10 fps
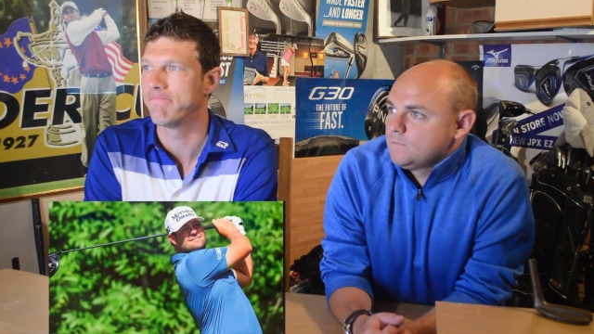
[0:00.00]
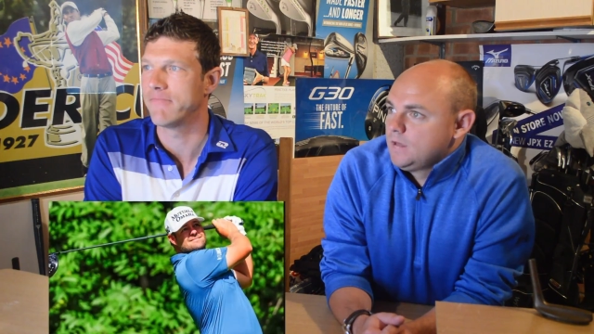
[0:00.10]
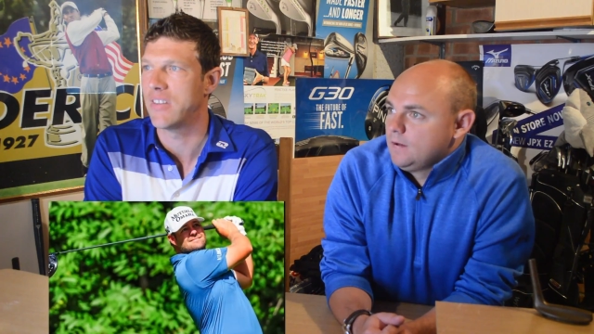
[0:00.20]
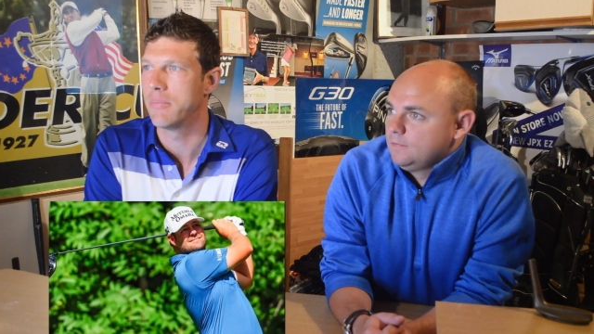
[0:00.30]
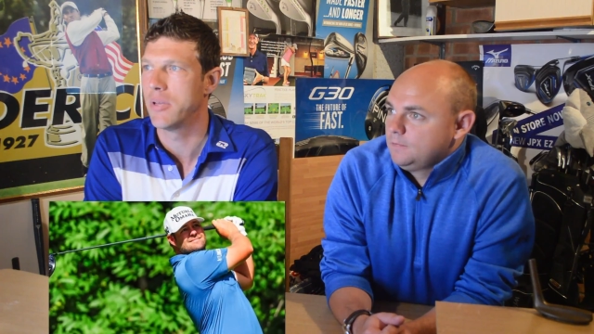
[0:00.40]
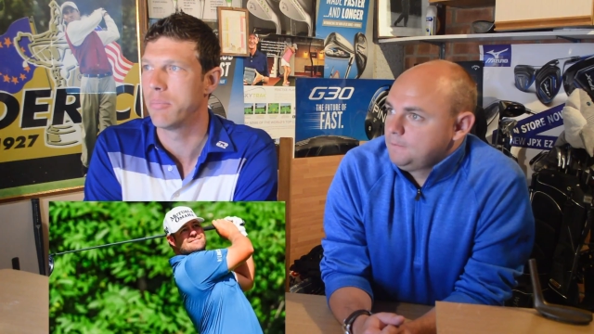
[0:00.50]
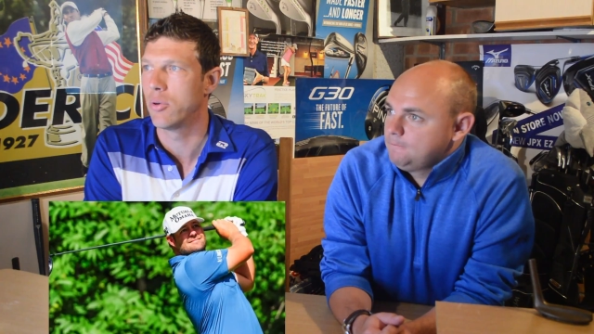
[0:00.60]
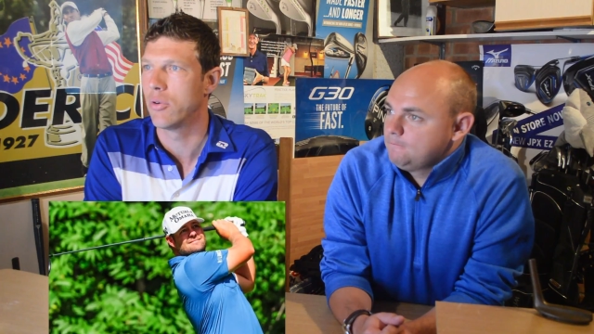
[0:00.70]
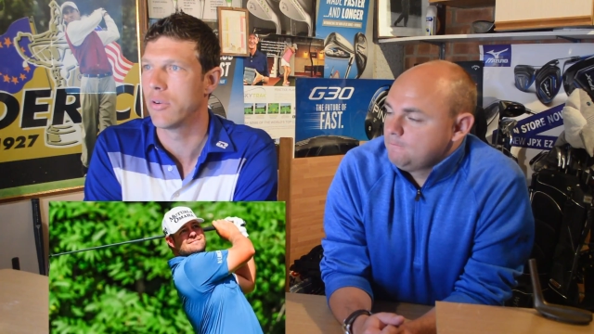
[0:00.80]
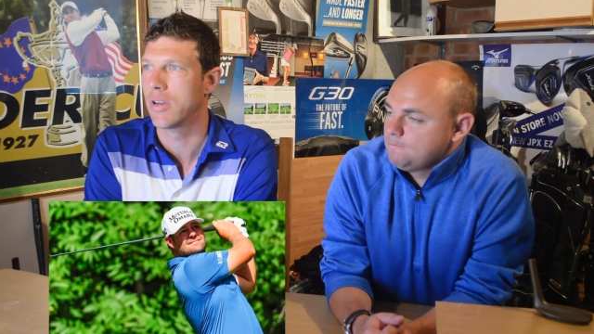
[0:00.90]
Speaker 1: Yeah. Be
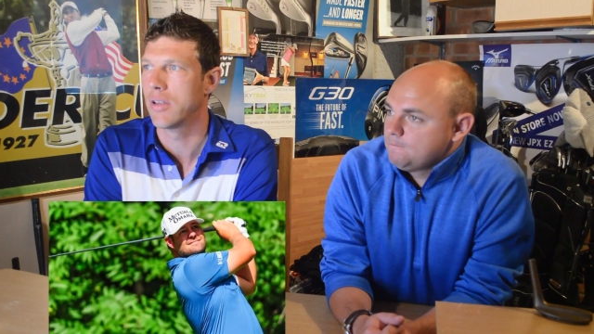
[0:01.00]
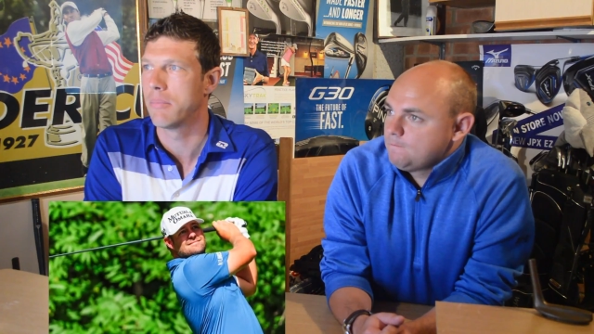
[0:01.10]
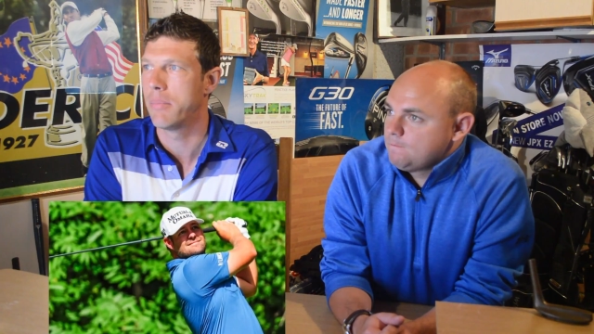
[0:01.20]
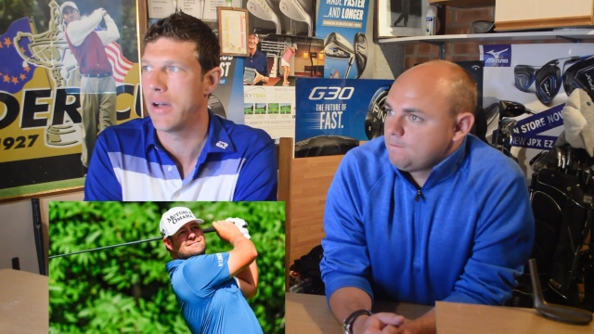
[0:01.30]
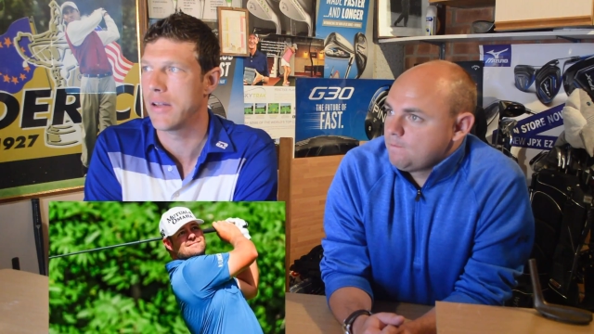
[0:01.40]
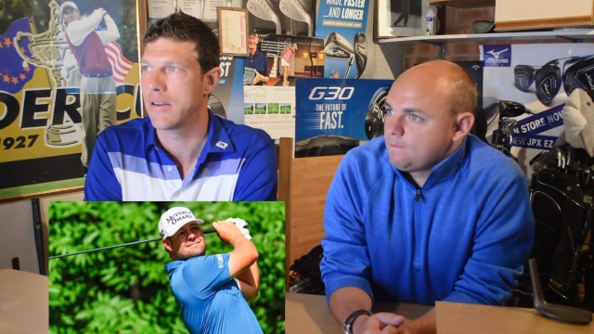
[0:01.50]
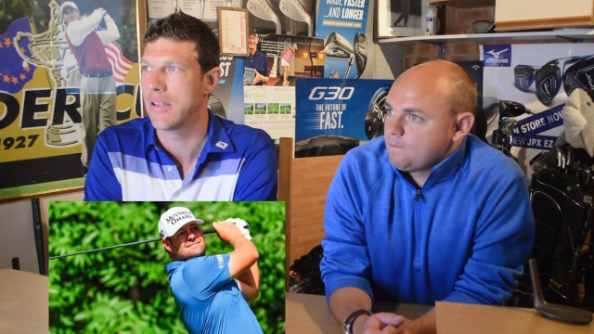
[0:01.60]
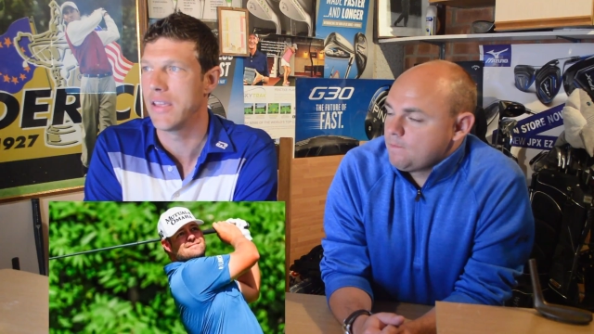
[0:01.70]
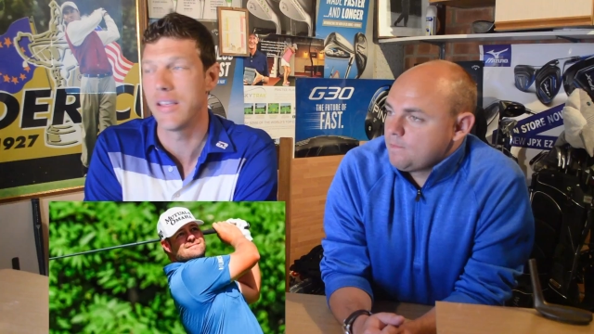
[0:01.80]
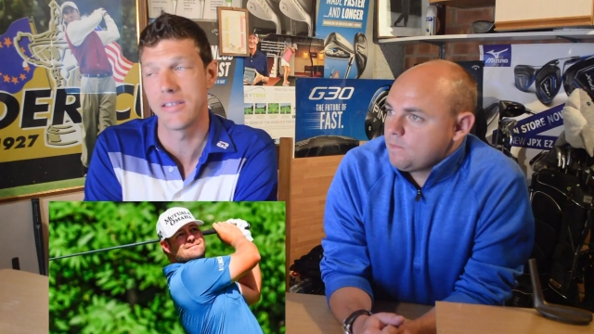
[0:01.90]
boring, but
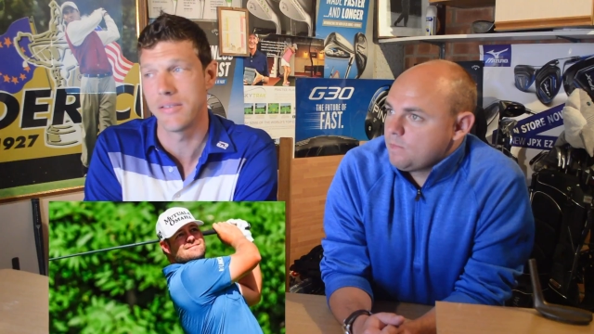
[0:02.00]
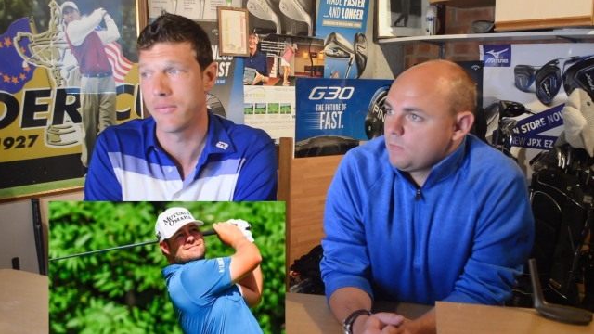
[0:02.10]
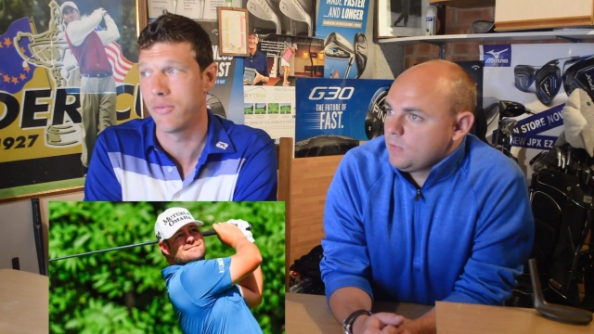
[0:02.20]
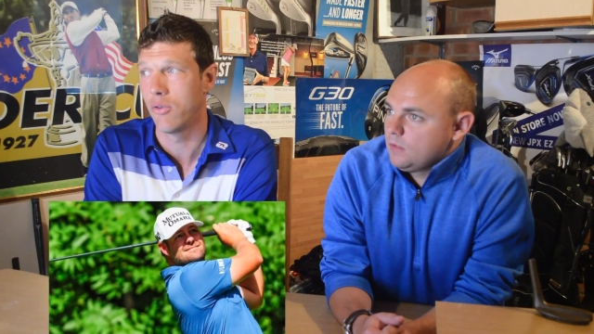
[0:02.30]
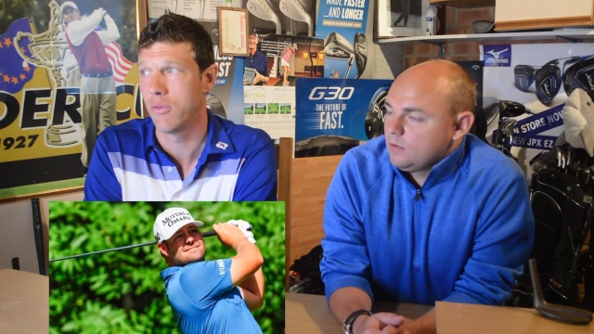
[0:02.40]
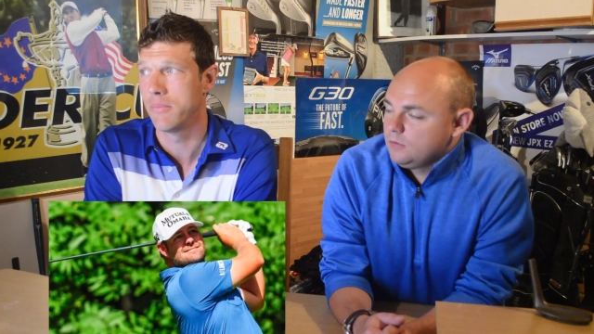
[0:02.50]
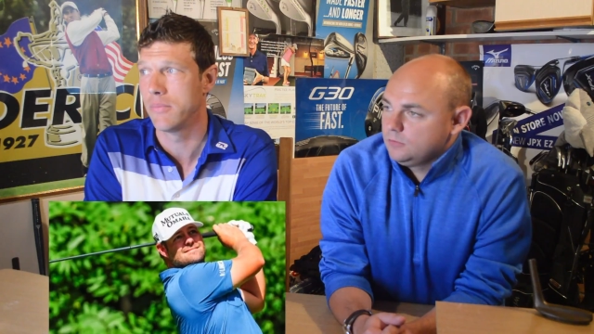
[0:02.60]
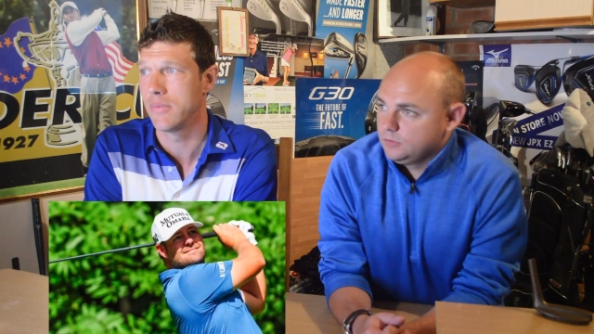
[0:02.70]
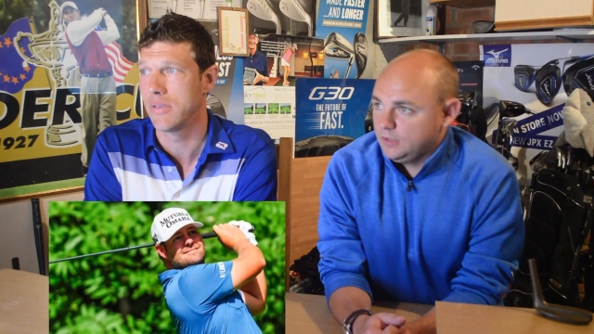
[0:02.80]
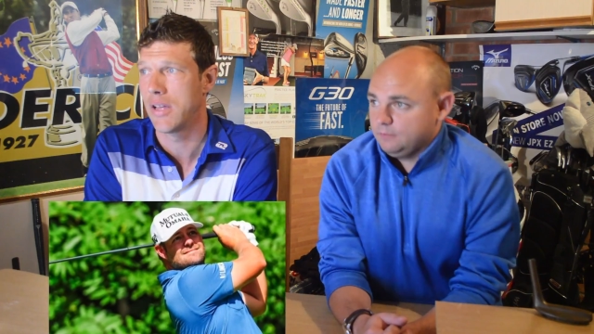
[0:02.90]
he is in
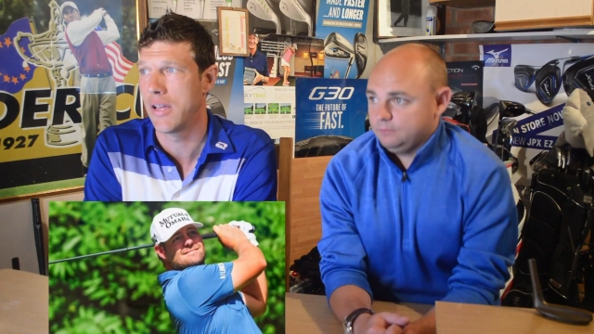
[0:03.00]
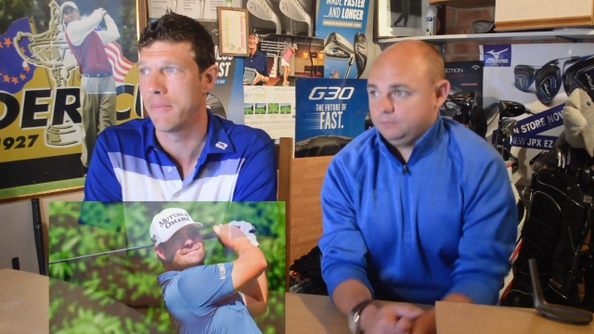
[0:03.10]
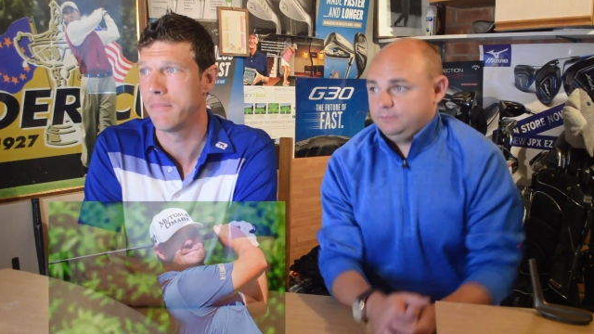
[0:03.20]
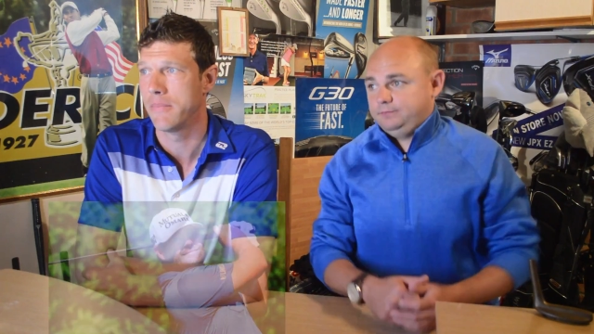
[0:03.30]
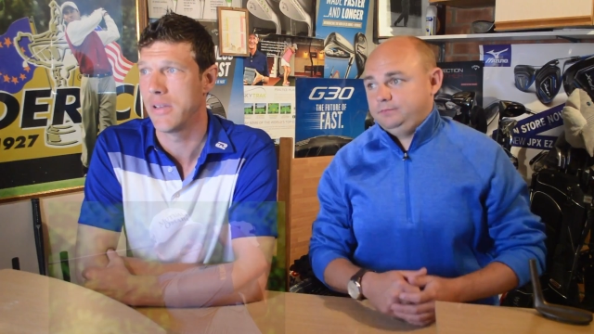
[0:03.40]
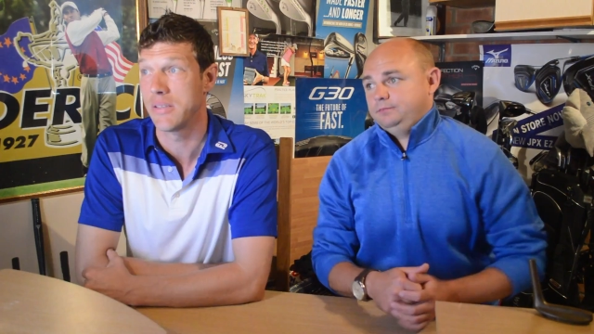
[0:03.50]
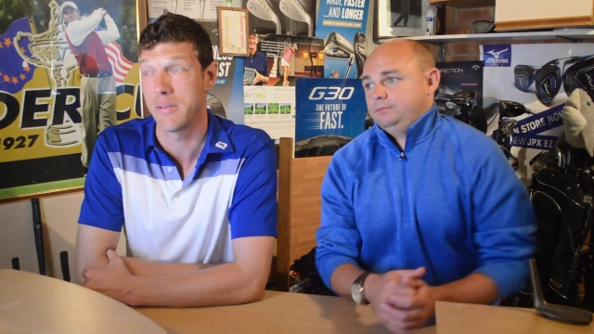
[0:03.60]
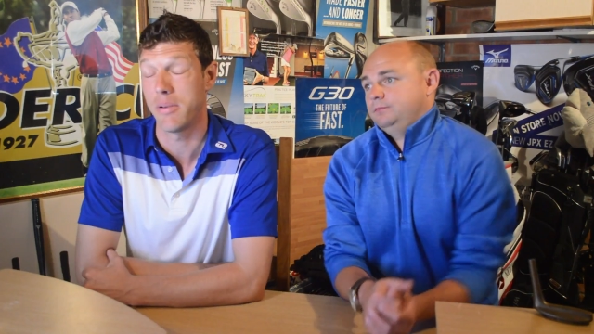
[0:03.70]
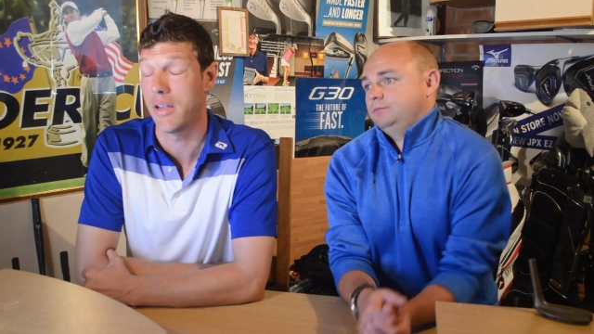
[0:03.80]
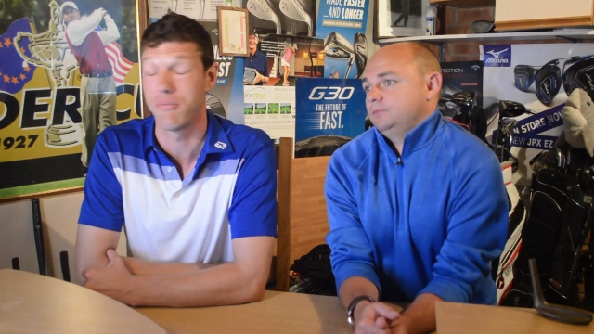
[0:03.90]
form. Yeah. Um,
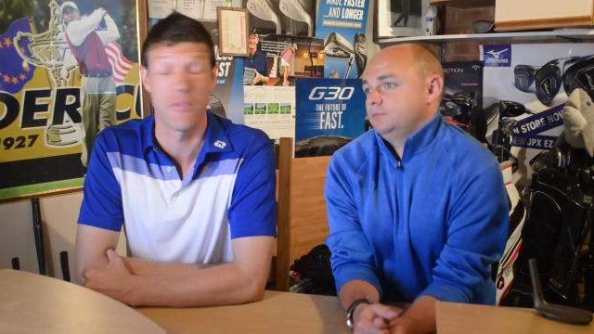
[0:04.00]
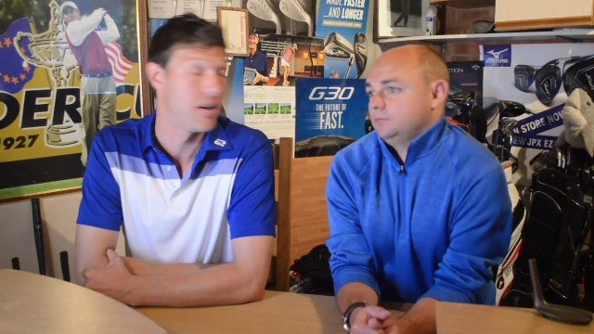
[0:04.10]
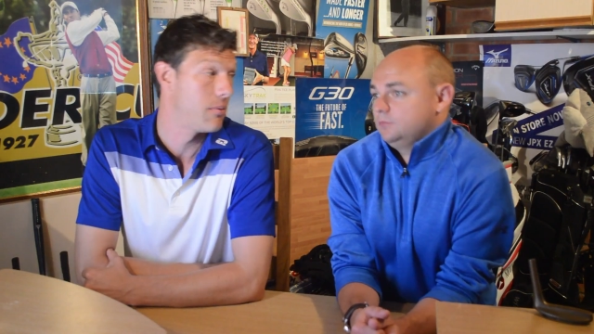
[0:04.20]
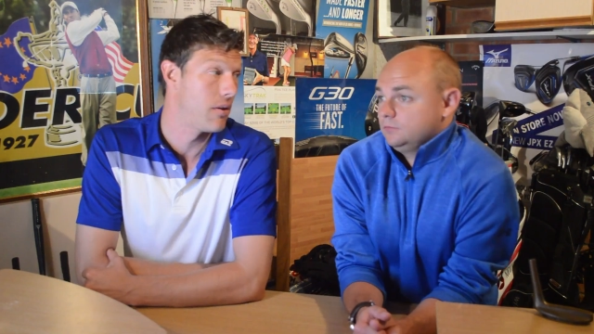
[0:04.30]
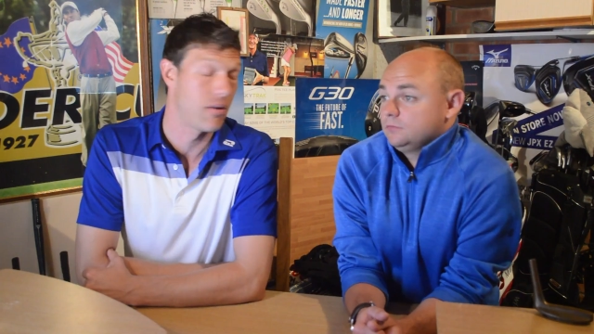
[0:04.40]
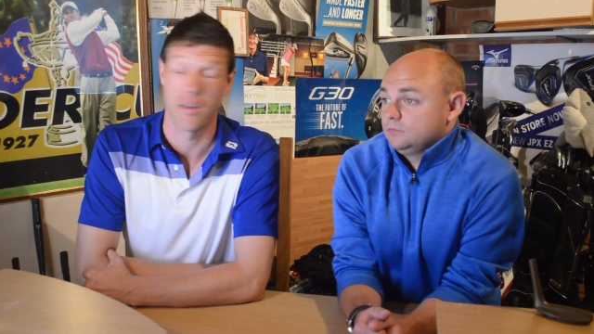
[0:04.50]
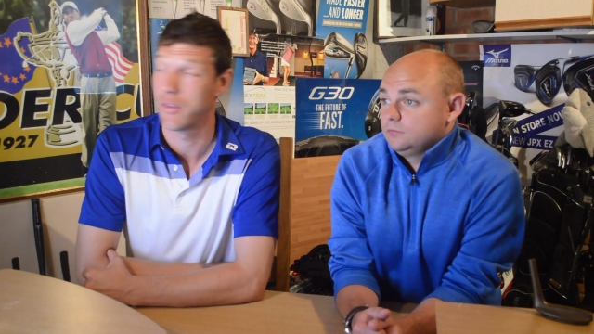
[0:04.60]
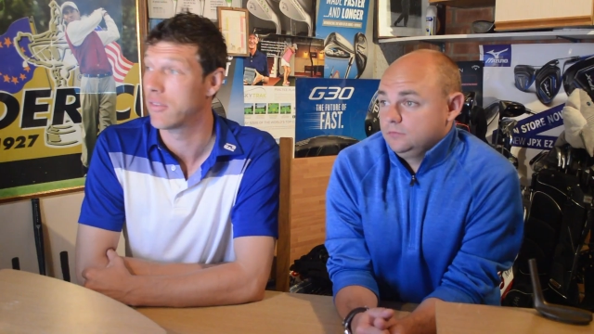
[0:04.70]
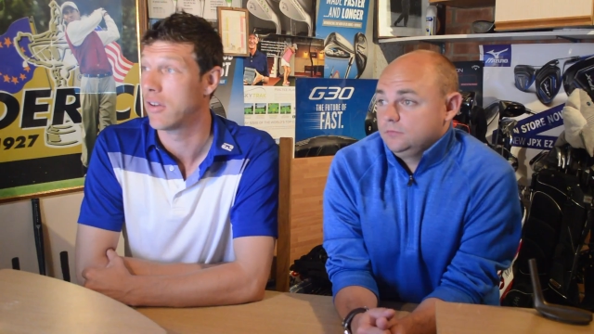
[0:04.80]
he's played really well last